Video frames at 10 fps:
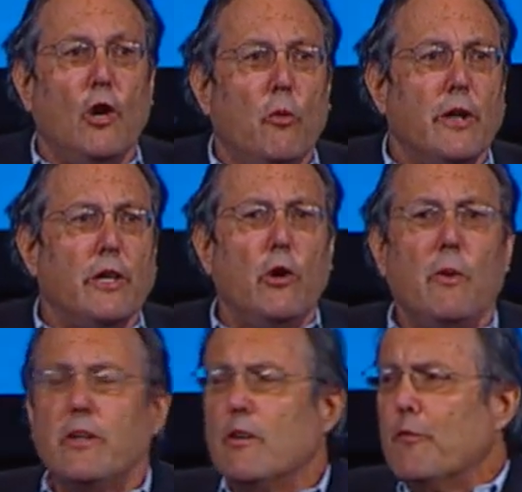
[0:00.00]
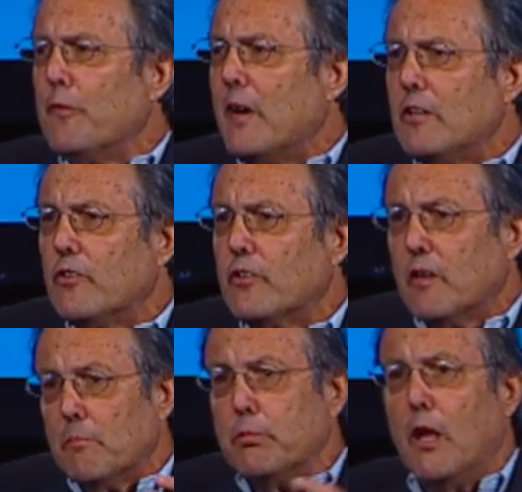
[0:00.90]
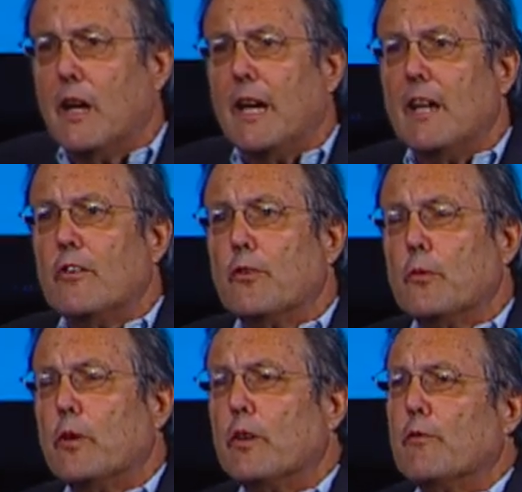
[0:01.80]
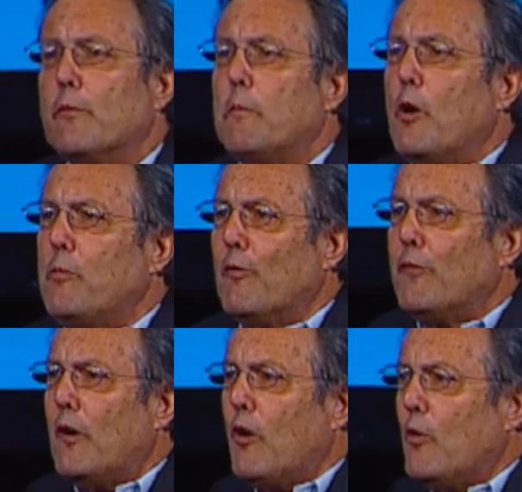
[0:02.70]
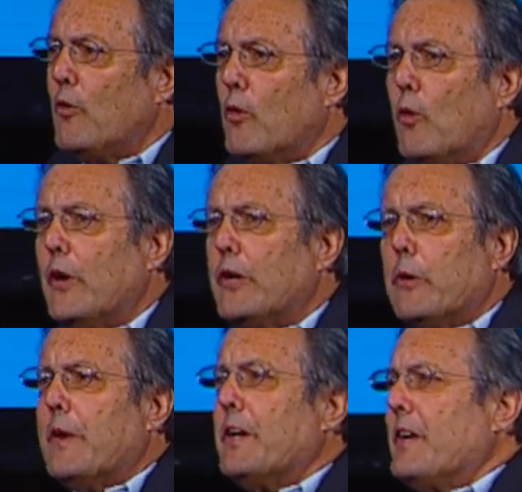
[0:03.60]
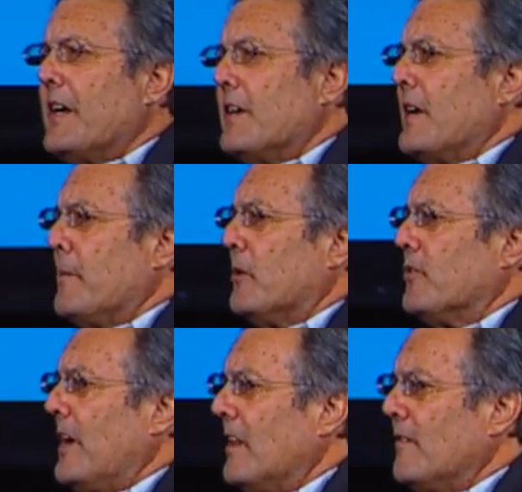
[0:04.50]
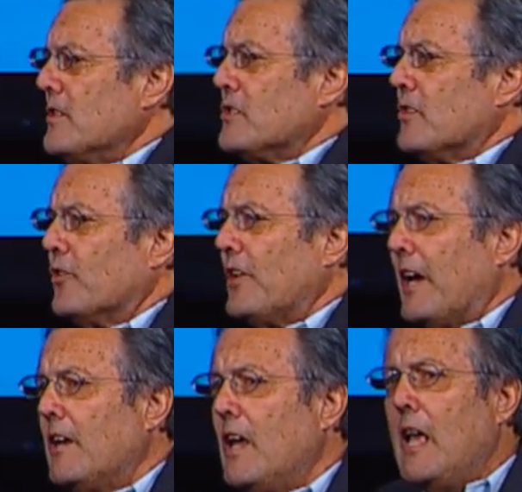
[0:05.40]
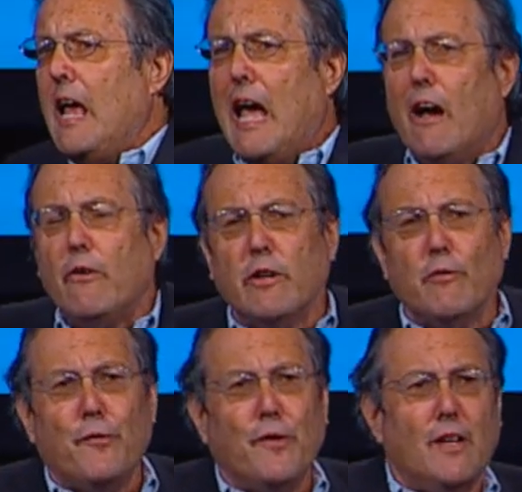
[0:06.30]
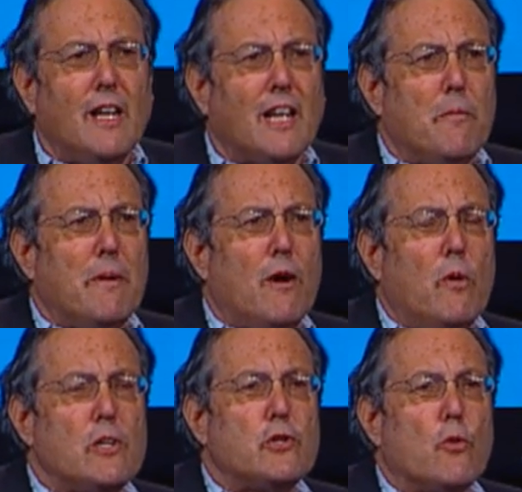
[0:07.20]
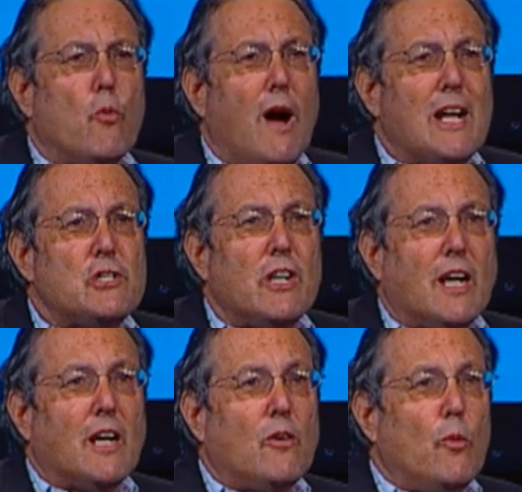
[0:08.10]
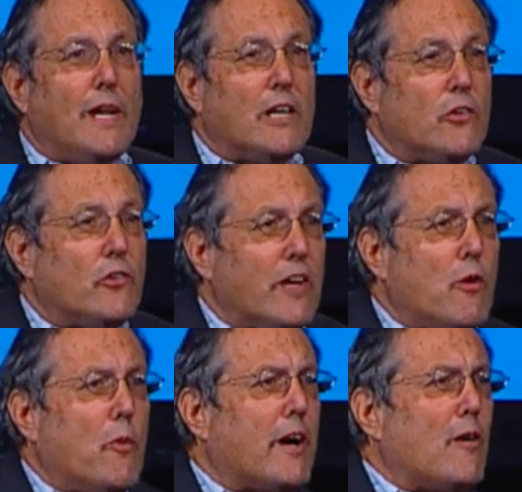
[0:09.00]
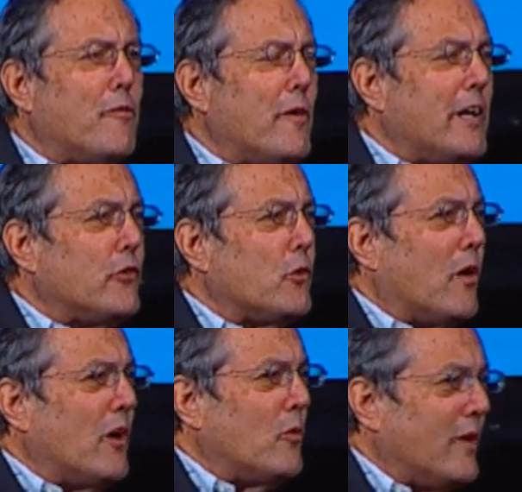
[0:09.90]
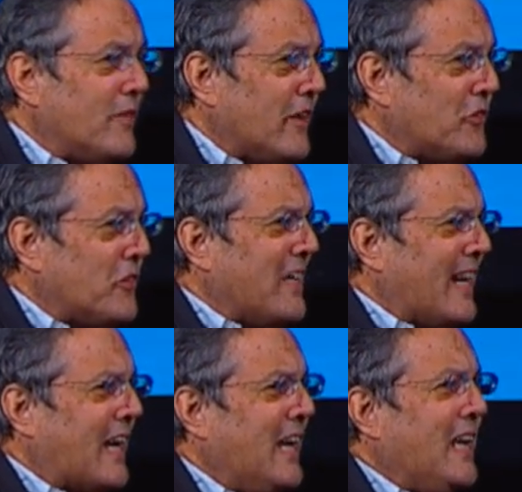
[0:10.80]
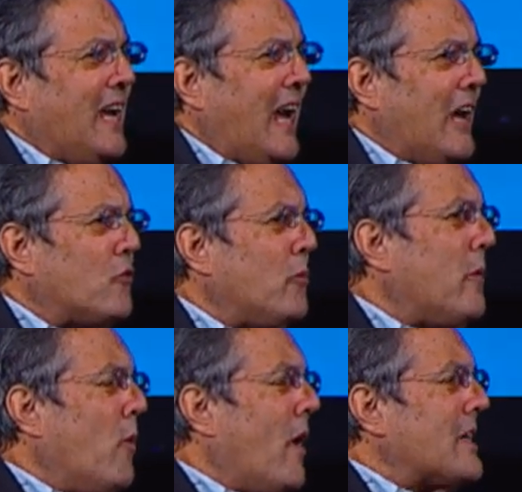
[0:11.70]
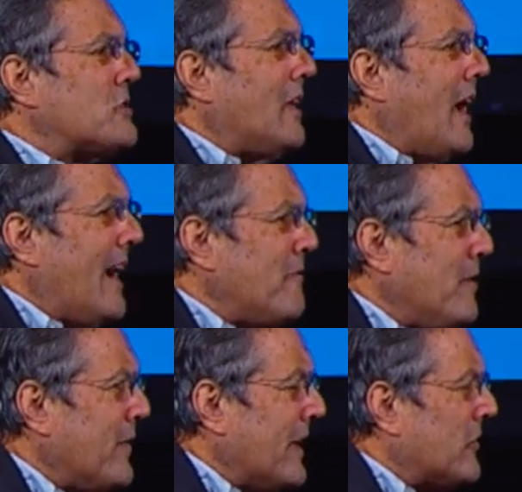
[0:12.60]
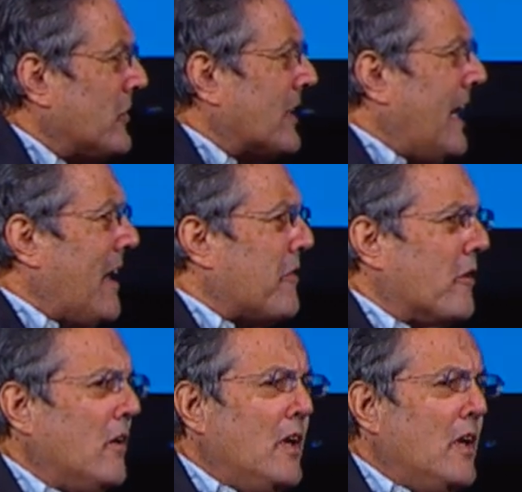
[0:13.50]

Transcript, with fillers: where you and your friends can plug in through your mobile phone or your internet enabled television set how you're feeling about what you're watching, and we can see what our friends who aren't with us think as we watch live events together.